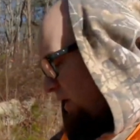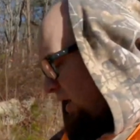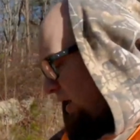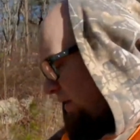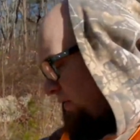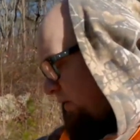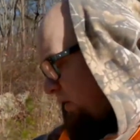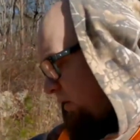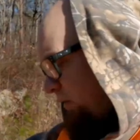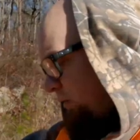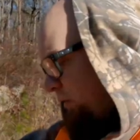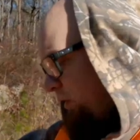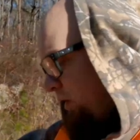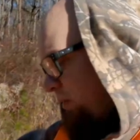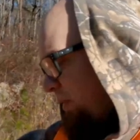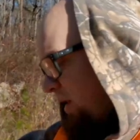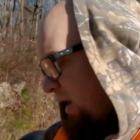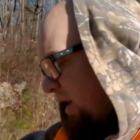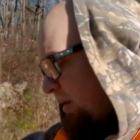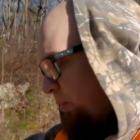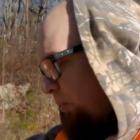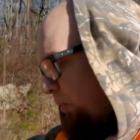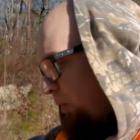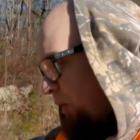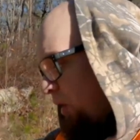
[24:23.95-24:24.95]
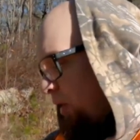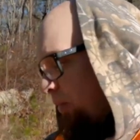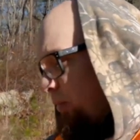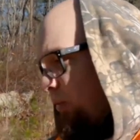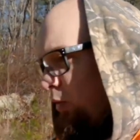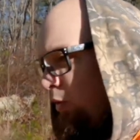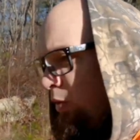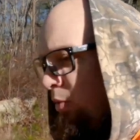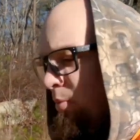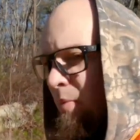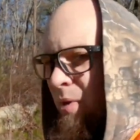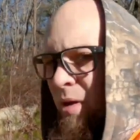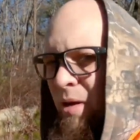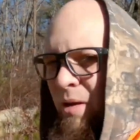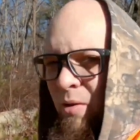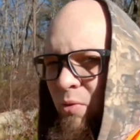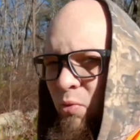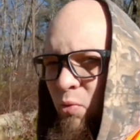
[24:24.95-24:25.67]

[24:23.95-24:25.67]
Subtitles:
having a really bad problem